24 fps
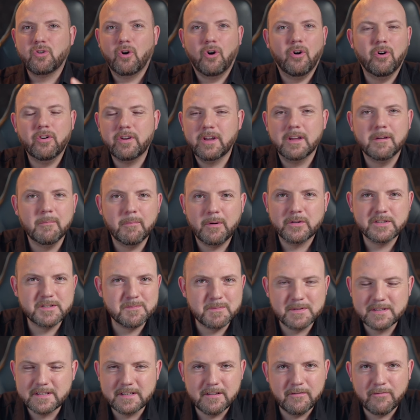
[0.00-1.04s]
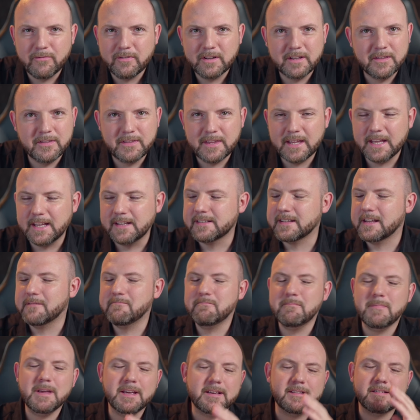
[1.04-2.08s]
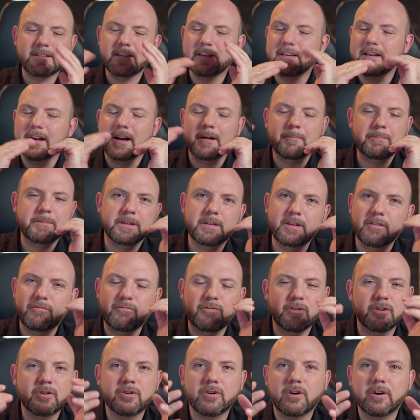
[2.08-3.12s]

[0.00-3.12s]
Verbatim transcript: talking about specific things and mixing up the different